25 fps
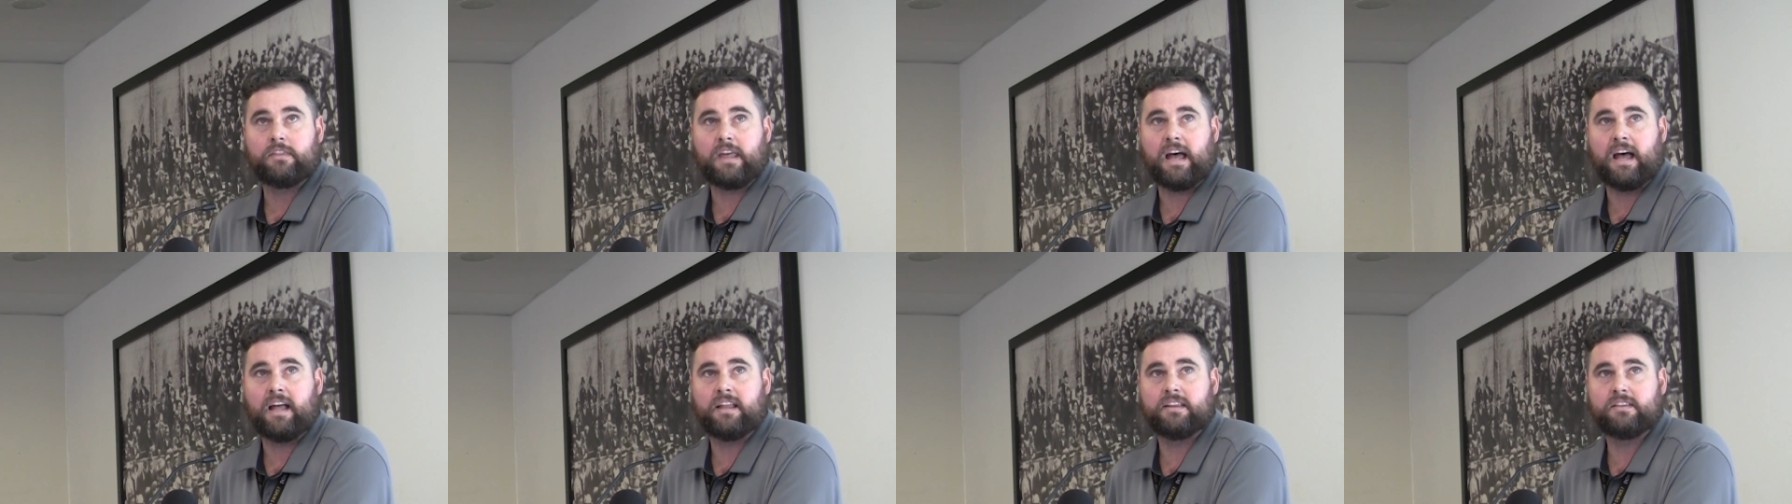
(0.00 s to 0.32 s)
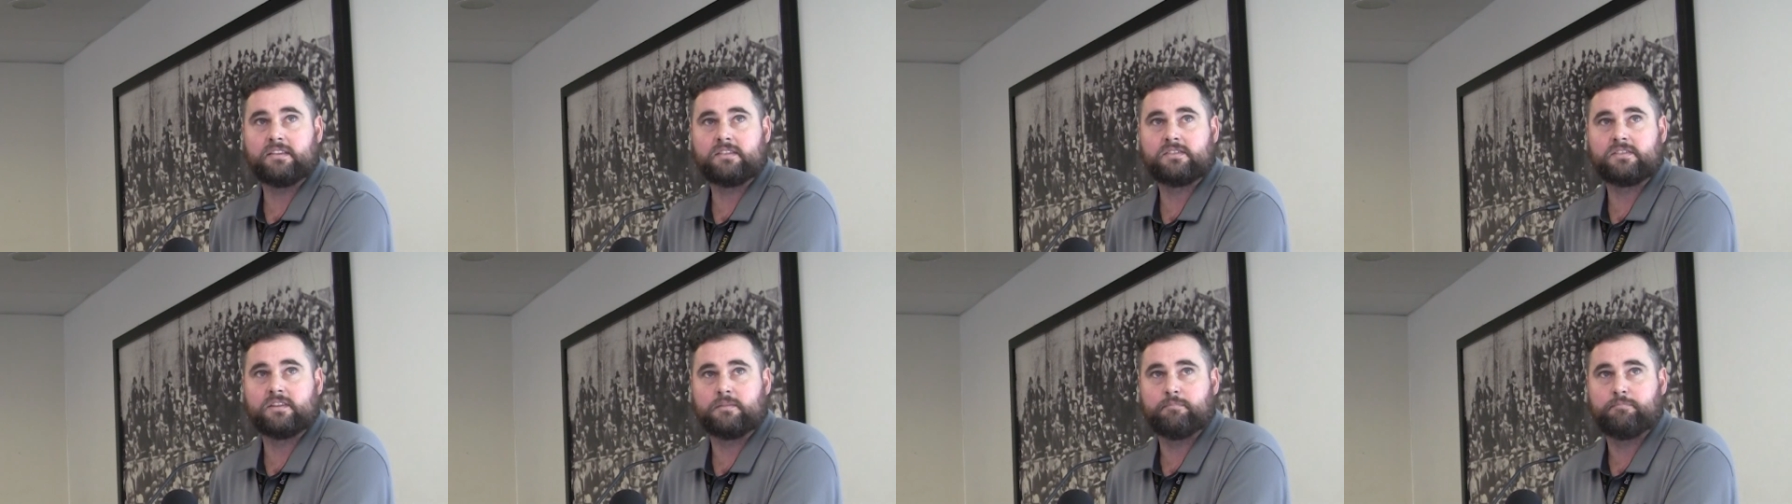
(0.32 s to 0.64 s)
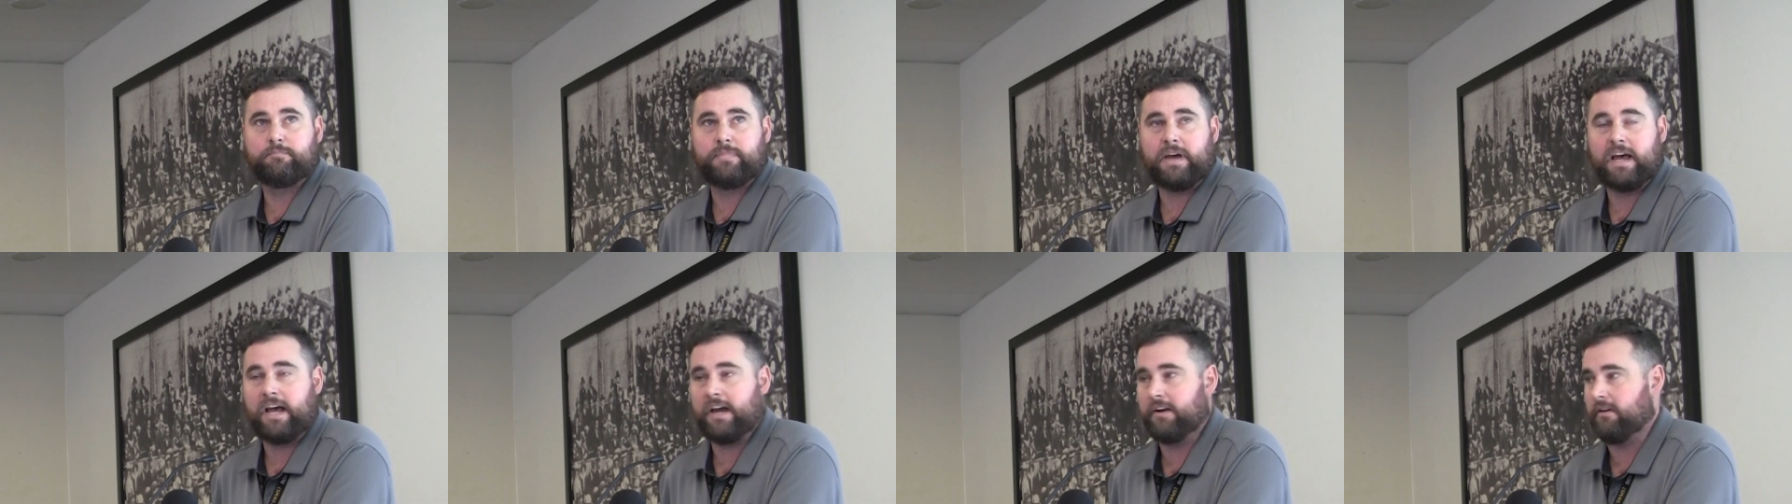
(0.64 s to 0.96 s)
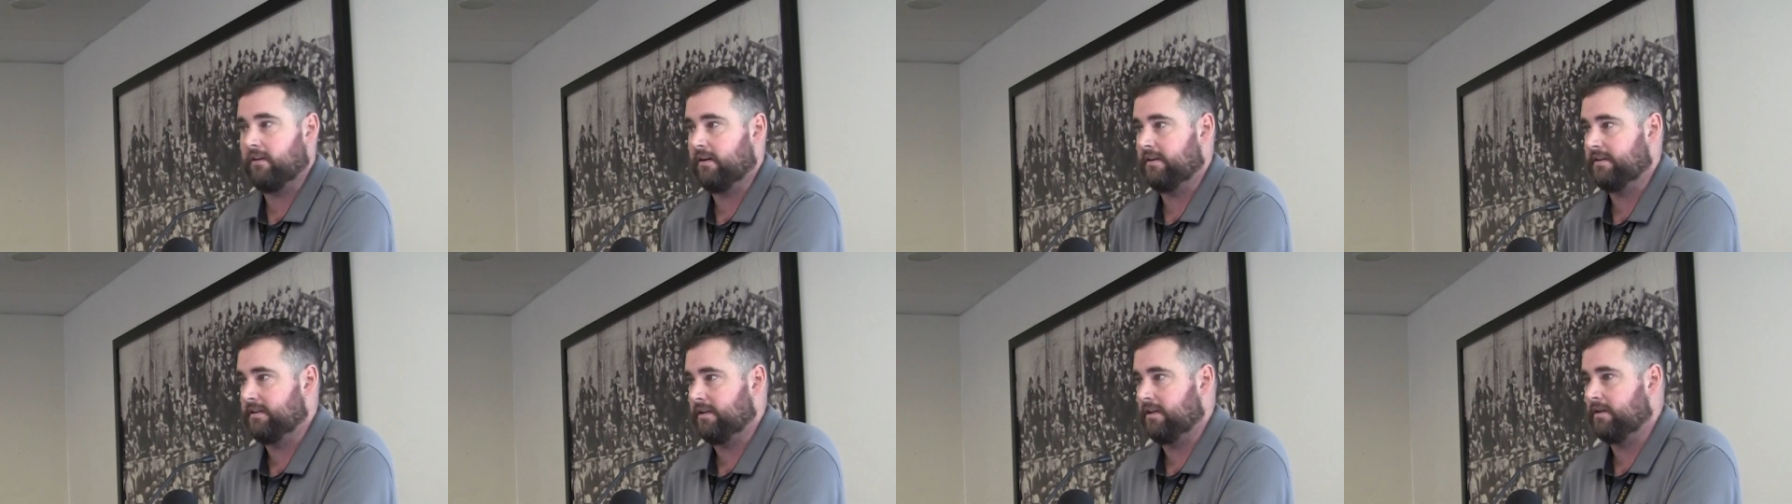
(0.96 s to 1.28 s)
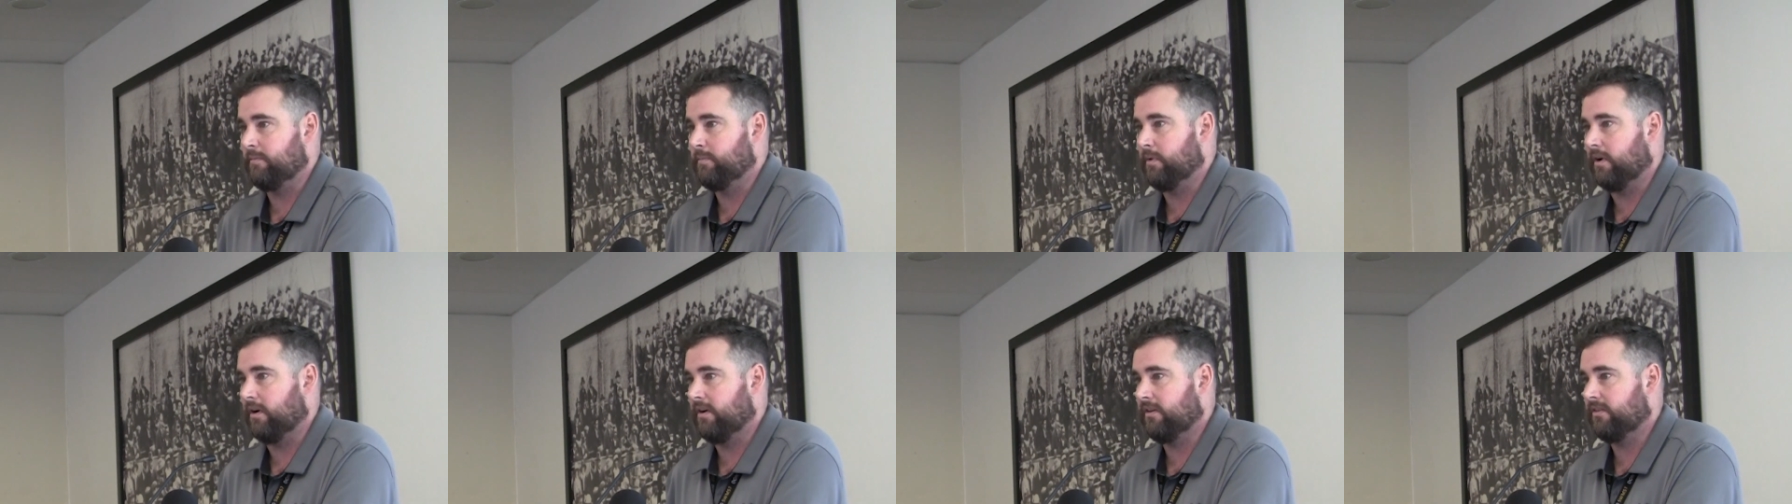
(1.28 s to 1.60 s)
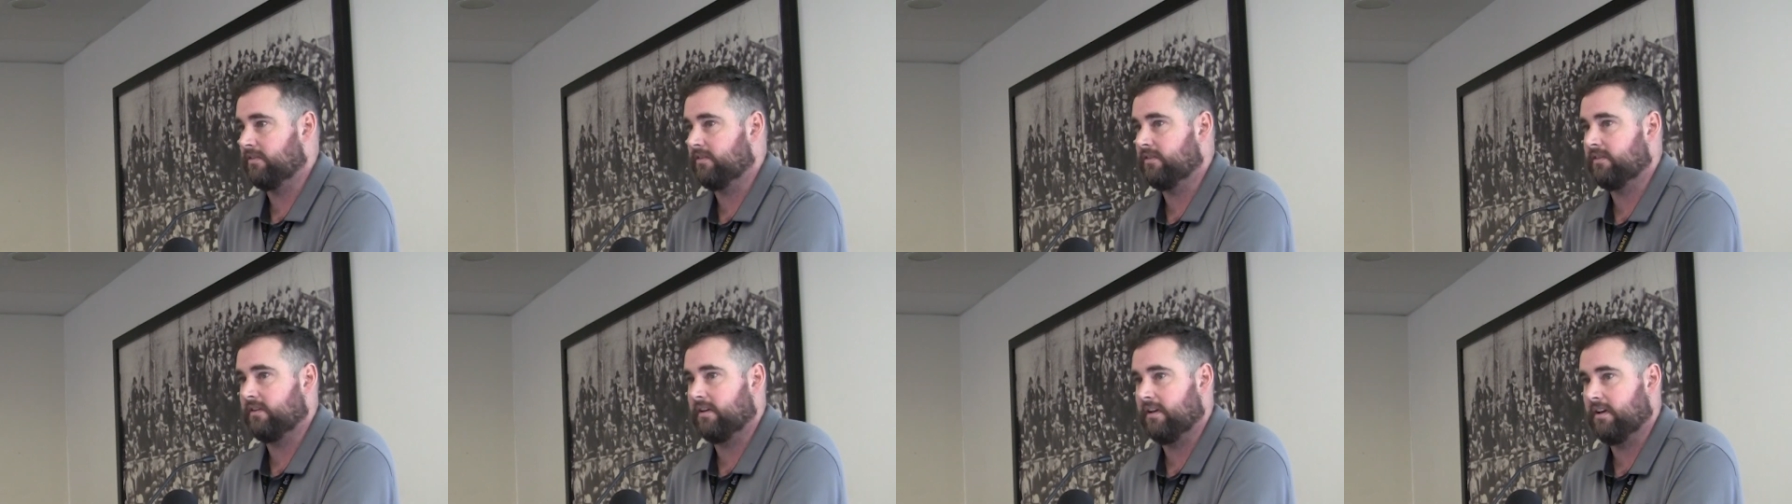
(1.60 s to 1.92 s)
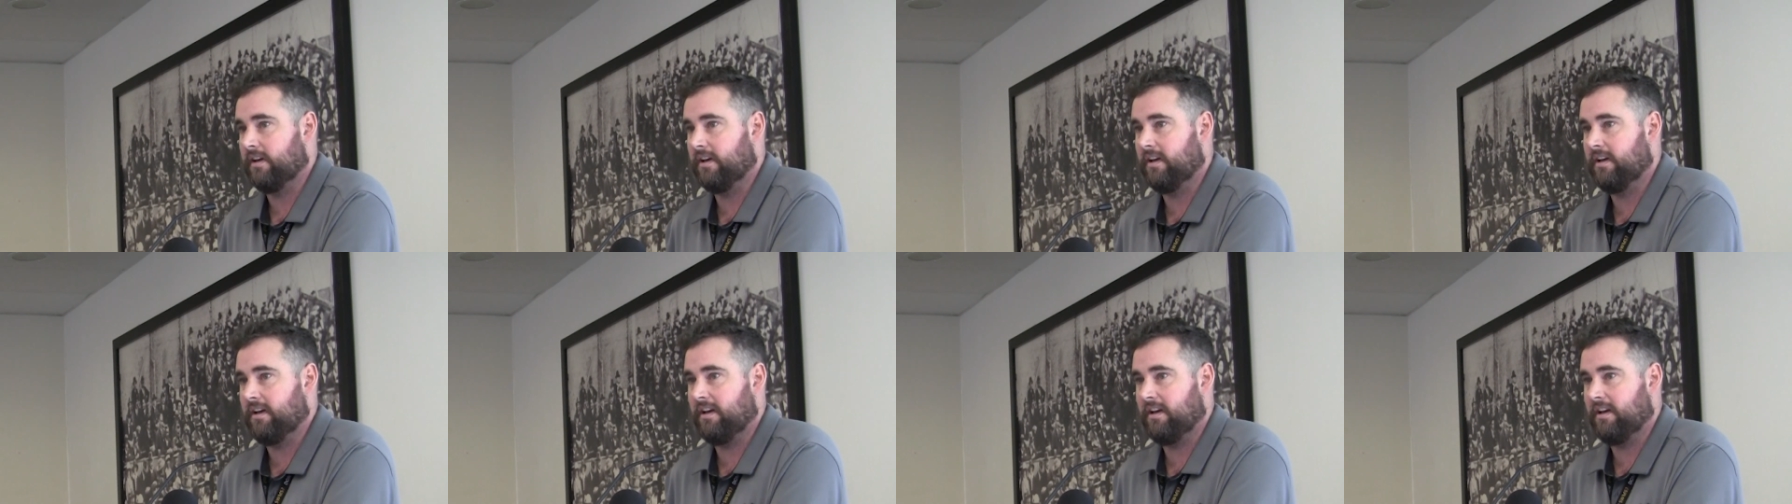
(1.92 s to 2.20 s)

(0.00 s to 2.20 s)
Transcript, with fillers: that's a bad idea, boss.